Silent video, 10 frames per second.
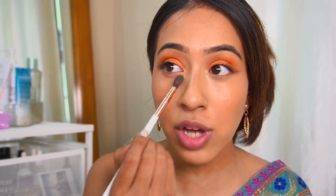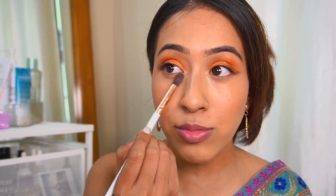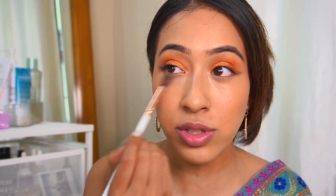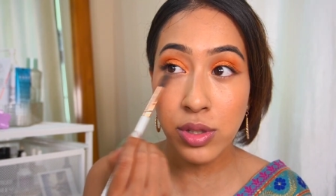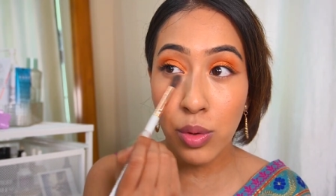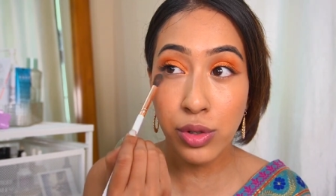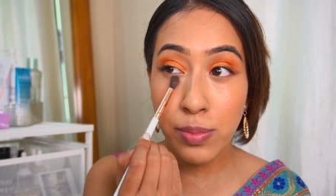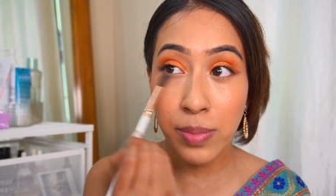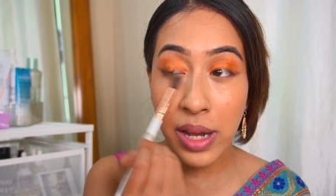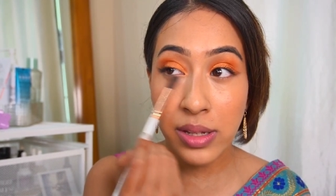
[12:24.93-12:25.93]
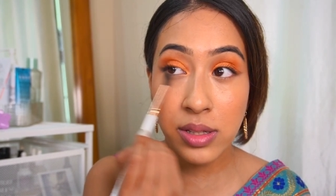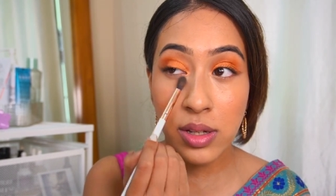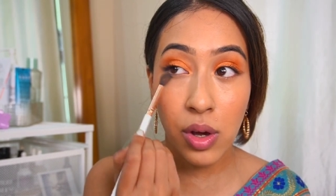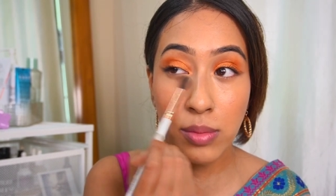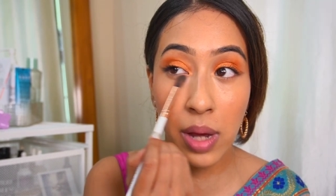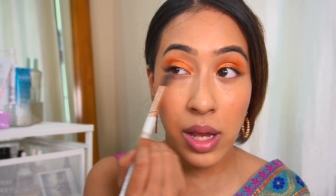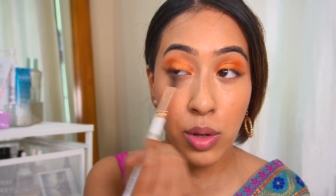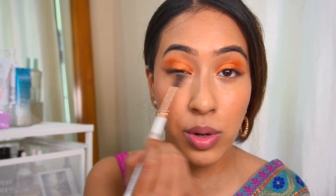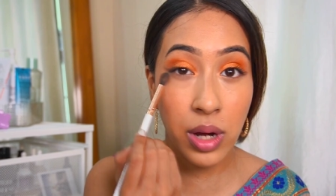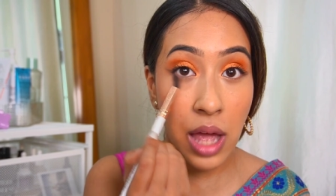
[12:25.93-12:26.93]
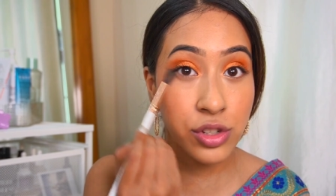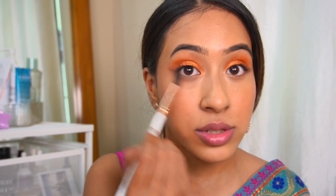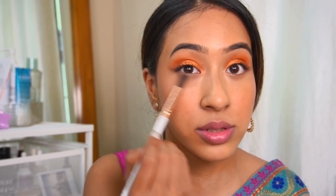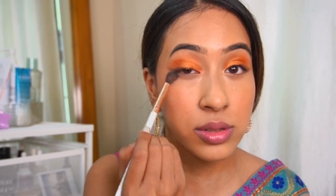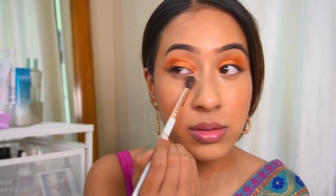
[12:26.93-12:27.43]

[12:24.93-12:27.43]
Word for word: I'm just going to blend it on my lower lashes.